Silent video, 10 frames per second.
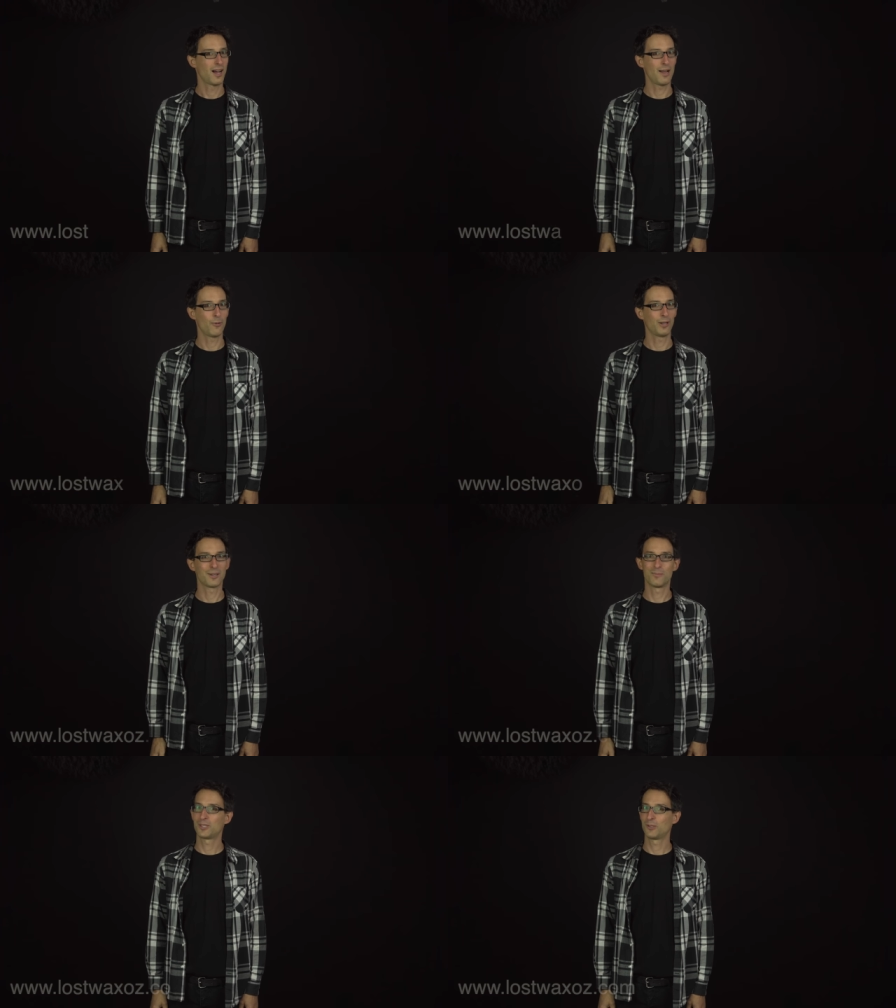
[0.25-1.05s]
Hi,
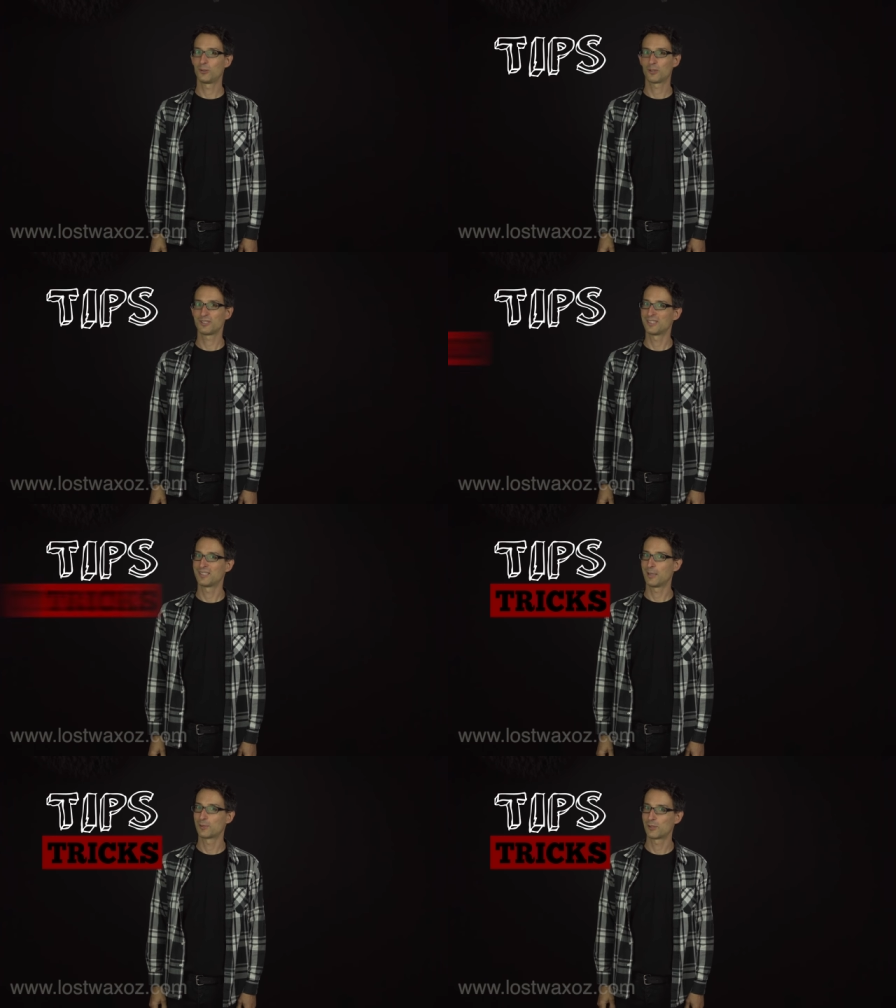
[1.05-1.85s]
welcome to Chris's
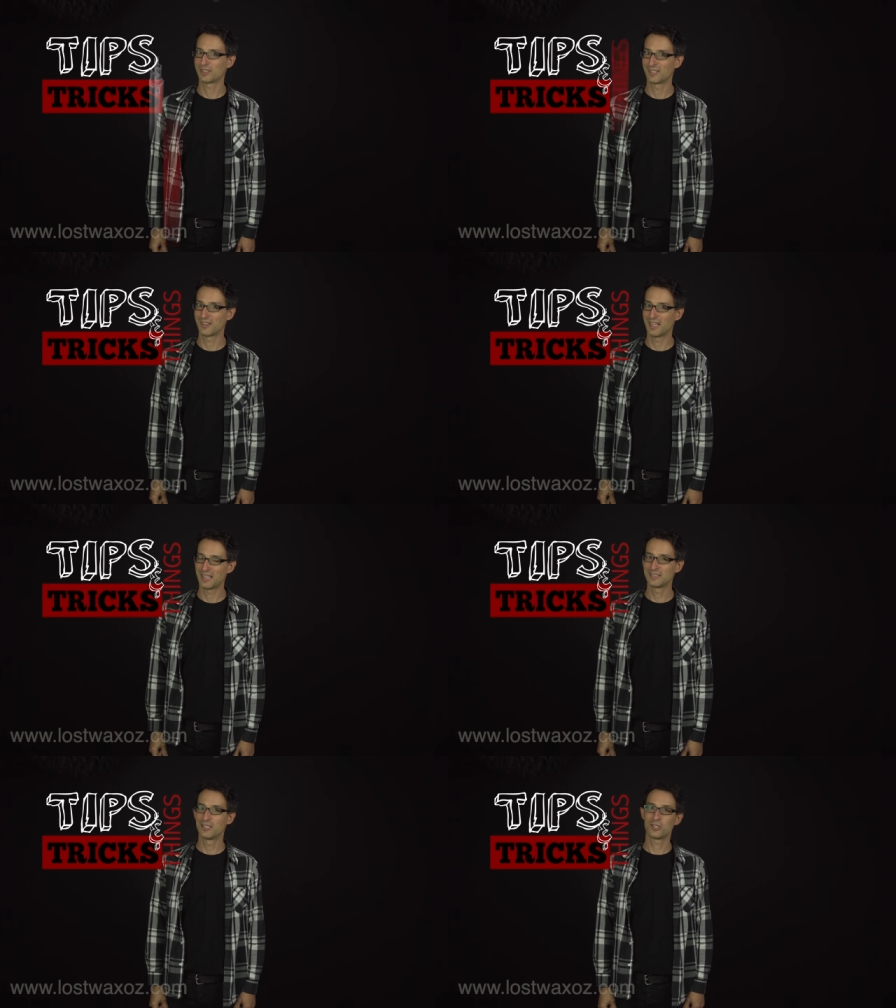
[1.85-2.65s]
Tips, Tricks, and
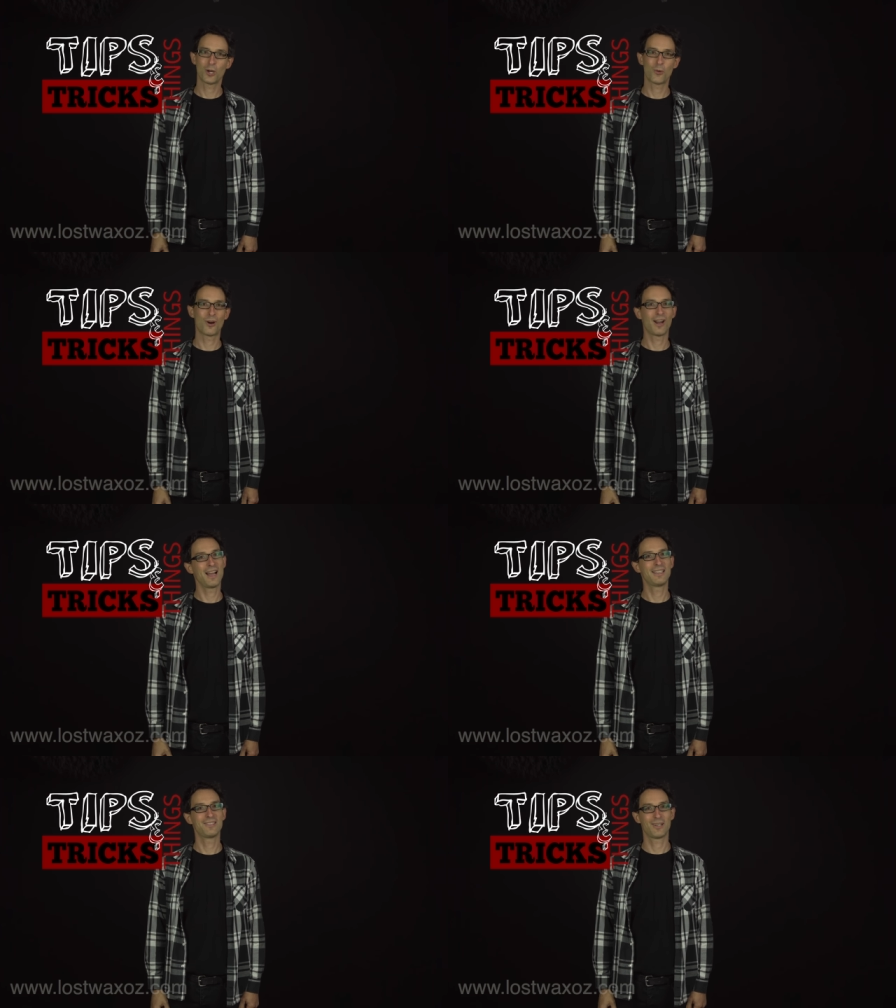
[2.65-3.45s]
Things, the show where
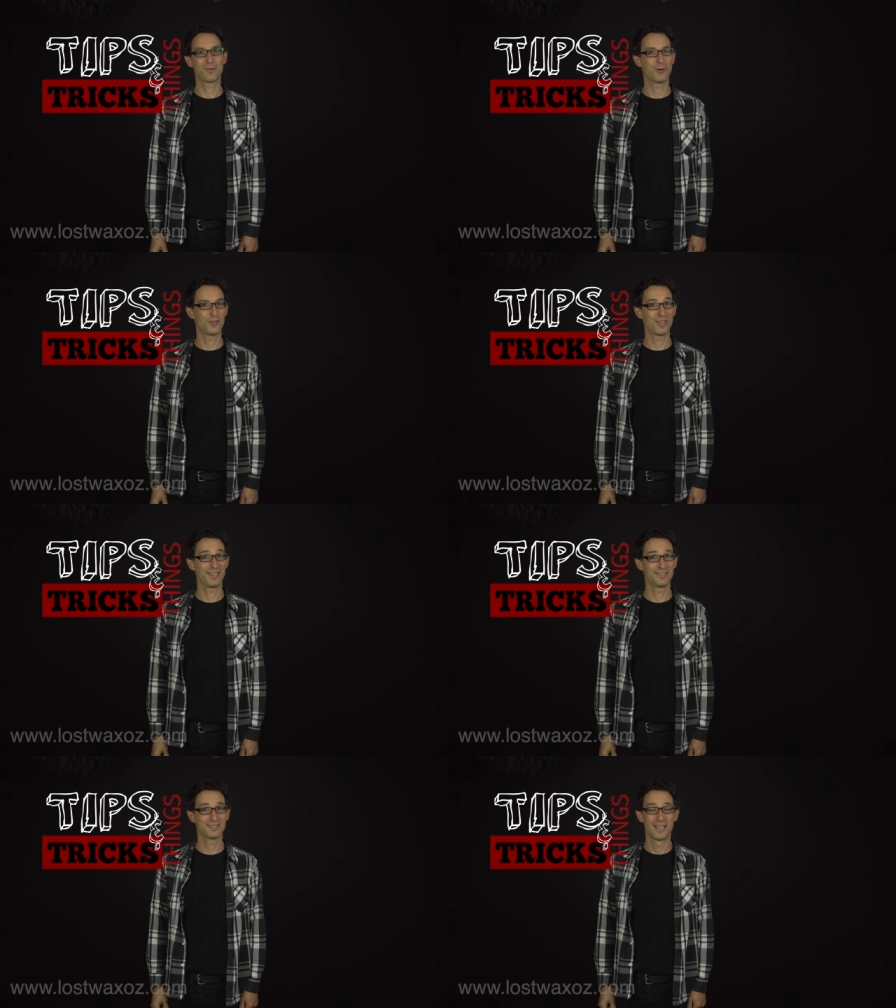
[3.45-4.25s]
I talk about
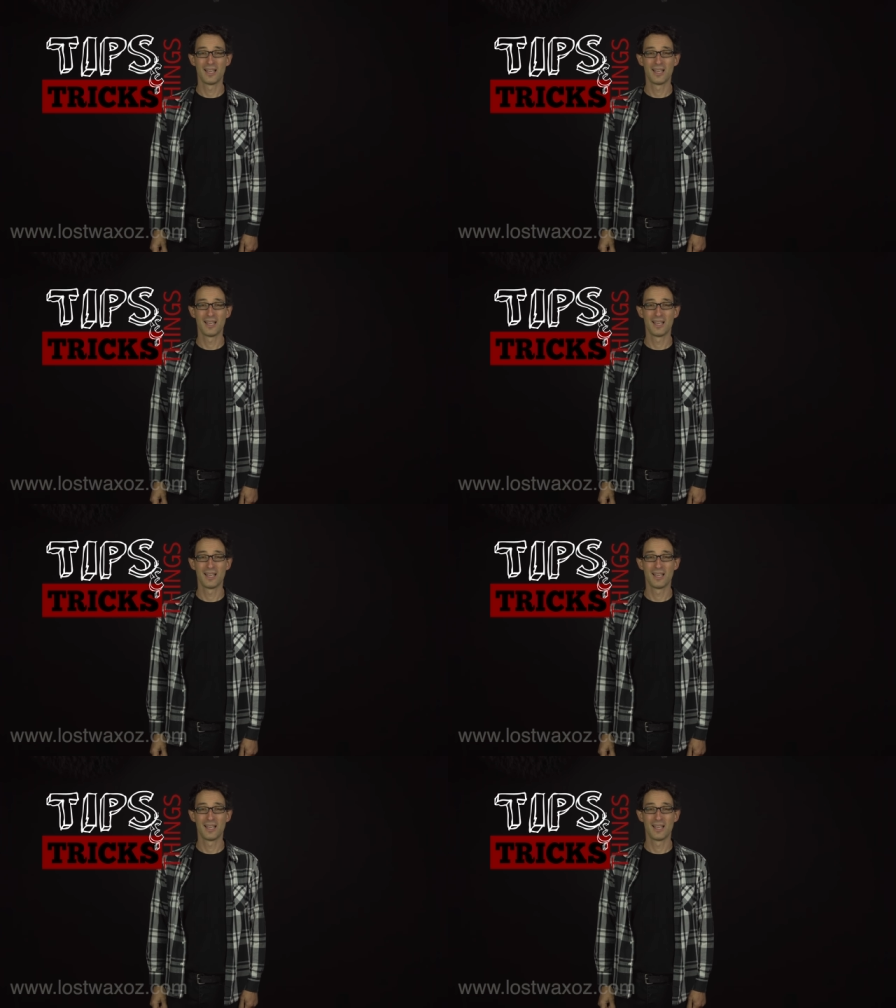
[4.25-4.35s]
things